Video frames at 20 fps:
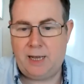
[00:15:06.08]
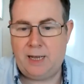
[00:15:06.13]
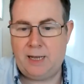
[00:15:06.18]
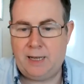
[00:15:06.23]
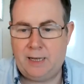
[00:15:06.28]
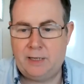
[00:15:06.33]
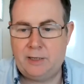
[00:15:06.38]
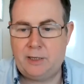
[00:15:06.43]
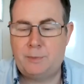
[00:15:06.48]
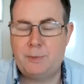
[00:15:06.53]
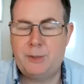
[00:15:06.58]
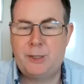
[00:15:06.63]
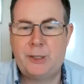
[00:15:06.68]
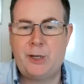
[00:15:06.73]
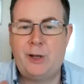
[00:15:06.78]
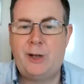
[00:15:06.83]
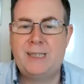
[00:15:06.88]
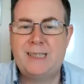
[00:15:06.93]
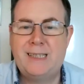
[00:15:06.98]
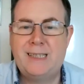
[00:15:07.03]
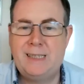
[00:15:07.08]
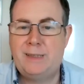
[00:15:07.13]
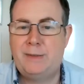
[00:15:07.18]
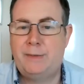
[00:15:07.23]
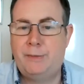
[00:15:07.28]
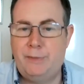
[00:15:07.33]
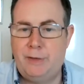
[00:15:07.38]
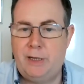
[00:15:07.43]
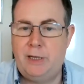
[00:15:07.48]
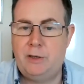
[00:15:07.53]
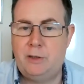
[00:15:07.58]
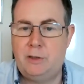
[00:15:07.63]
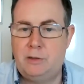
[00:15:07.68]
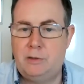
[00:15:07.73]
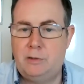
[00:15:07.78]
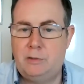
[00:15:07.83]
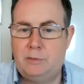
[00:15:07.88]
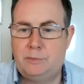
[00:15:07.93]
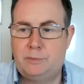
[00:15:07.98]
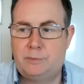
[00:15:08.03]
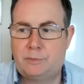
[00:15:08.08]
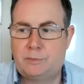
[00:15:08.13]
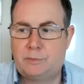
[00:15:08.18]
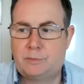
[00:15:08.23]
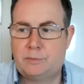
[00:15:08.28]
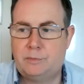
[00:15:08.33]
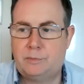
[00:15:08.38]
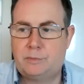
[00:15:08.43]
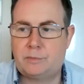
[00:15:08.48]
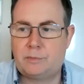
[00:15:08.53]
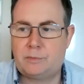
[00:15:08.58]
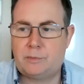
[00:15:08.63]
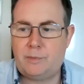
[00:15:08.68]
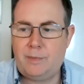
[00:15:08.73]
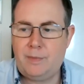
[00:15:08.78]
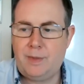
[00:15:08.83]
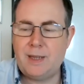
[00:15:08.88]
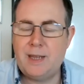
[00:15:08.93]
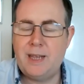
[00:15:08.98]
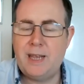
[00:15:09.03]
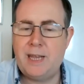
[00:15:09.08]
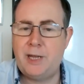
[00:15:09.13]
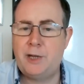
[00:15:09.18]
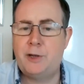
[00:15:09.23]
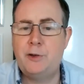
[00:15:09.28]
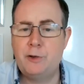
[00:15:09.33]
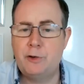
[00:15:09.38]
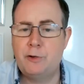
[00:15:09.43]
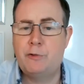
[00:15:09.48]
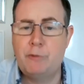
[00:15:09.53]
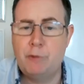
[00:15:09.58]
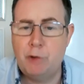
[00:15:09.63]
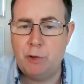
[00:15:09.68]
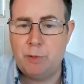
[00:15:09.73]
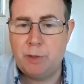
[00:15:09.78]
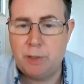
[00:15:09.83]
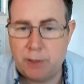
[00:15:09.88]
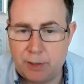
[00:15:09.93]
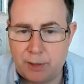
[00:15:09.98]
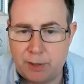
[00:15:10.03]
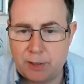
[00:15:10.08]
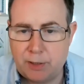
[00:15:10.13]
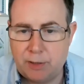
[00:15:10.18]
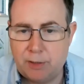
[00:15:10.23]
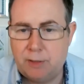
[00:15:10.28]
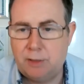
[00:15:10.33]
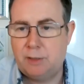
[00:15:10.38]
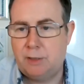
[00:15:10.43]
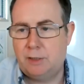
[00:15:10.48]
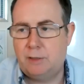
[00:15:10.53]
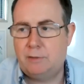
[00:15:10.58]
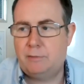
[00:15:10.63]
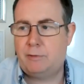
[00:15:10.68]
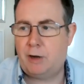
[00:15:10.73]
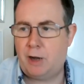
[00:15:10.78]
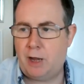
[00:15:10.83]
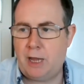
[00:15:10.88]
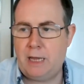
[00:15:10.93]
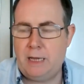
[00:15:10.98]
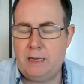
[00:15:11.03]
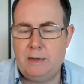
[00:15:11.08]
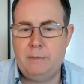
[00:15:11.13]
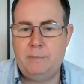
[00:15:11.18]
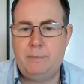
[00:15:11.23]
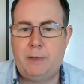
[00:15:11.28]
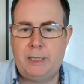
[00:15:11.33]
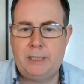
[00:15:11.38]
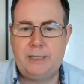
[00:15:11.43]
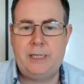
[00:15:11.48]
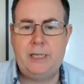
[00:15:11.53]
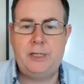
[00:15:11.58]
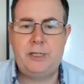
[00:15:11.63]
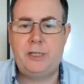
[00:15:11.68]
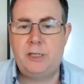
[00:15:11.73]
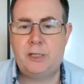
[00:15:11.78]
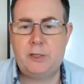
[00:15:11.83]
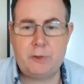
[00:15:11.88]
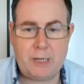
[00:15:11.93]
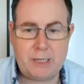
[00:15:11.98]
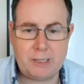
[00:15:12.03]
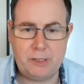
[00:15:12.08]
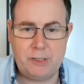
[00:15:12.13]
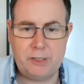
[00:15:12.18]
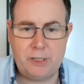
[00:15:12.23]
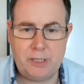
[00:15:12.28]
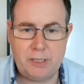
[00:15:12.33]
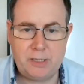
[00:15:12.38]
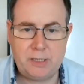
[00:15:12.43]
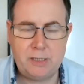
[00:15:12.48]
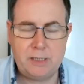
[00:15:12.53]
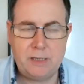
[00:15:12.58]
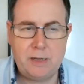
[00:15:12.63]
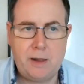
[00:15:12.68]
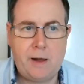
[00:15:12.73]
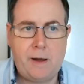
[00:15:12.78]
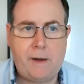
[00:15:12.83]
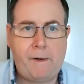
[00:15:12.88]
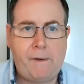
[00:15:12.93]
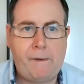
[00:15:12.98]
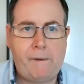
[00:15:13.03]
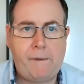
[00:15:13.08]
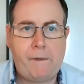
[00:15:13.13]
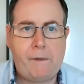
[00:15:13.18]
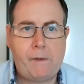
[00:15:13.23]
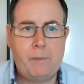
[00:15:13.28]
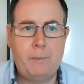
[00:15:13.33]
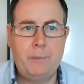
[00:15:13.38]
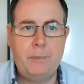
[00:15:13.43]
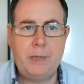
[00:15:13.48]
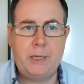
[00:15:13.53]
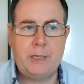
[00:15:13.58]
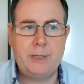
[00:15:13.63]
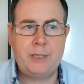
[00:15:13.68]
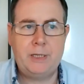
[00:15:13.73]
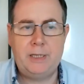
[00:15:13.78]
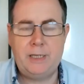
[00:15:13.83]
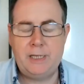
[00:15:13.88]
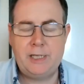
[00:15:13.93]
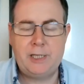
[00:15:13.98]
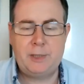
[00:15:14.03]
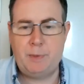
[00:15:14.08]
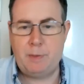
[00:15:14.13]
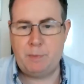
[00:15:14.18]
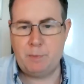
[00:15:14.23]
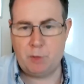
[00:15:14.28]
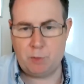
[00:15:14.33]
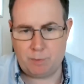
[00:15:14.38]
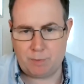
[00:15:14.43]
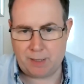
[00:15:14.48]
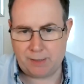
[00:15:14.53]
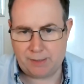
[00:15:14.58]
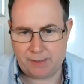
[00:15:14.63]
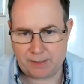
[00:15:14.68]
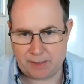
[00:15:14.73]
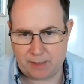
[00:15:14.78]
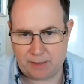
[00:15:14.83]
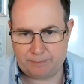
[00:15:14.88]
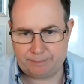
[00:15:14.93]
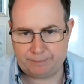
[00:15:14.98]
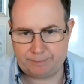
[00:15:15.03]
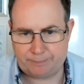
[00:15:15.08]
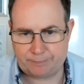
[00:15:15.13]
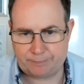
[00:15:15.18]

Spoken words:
And I'm starting to feel incongruent, right, by teaching strategies because it needs to be more mindset.